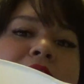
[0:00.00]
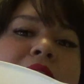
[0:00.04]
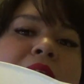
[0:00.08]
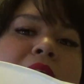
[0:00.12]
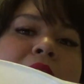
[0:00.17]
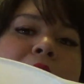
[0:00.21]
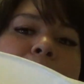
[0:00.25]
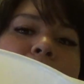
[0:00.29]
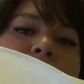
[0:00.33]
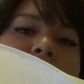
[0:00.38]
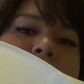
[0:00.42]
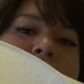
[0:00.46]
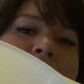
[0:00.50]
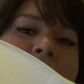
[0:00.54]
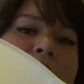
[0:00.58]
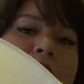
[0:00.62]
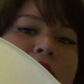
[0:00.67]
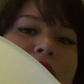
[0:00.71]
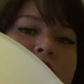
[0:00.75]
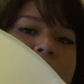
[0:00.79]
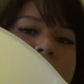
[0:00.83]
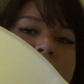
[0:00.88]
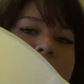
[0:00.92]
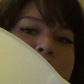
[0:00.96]
skin
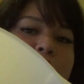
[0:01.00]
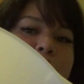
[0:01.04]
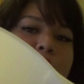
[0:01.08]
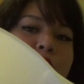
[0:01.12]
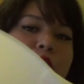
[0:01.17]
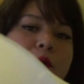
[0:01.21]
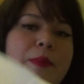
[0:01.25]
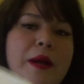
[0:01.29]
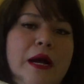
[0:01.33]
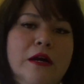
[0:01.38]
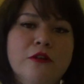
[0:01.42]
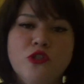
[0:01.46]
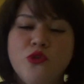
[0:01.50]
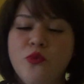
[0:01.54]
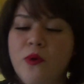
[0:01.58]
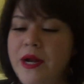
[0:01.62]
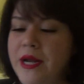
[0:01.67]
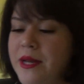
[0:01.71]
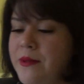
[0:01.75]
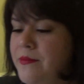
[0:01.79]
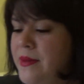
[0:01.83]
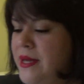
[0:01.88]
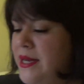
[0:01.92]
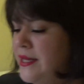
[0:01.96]
potatoes here for about
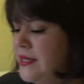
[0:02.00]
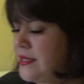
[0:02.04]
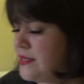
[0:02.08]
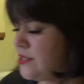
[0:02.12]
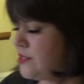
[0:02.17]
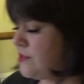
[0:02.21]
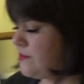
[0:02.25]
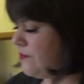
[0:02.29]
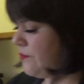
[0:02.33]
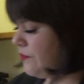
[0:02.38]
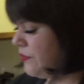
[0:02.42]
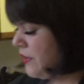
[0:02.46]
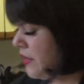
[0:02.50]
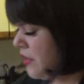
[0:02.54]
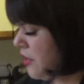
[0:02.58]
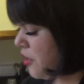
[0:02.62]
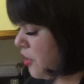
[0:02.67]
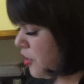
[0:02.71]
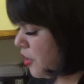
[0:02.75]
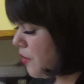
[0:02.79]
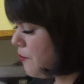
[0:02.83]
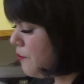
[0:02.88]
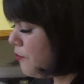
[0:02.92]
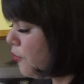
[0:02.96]
20 minutes.
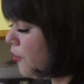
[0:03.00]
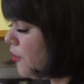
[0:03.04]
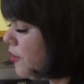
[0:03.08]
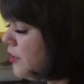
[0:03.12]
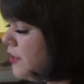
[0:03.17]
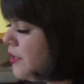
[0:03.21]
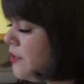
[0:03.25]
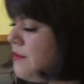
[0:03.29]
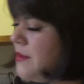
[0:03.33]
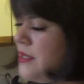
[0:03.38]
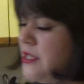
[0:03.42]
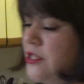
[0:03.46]
You can boil them